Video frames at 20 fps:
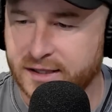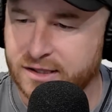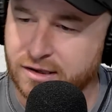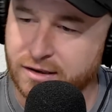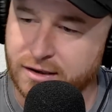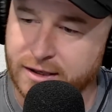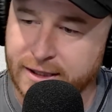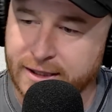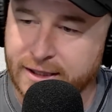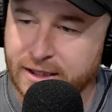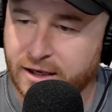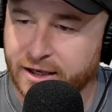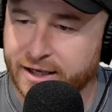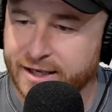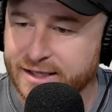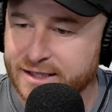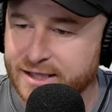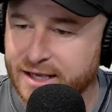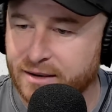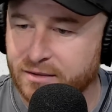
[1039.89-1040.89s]
So I
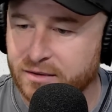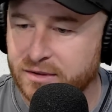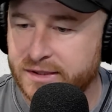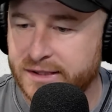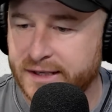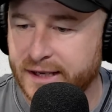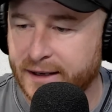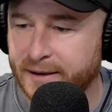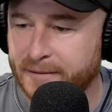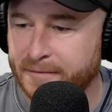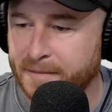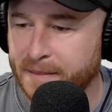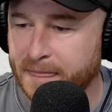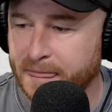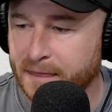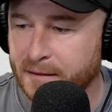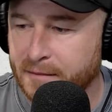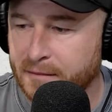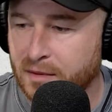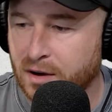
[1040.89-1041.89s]
guess that was
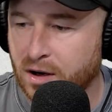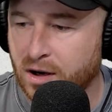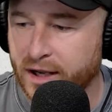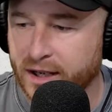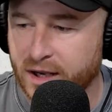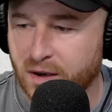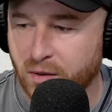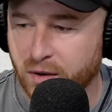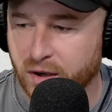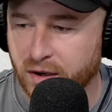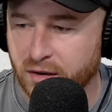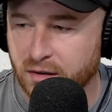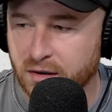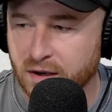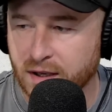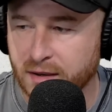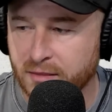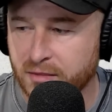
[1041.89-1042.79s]
my query.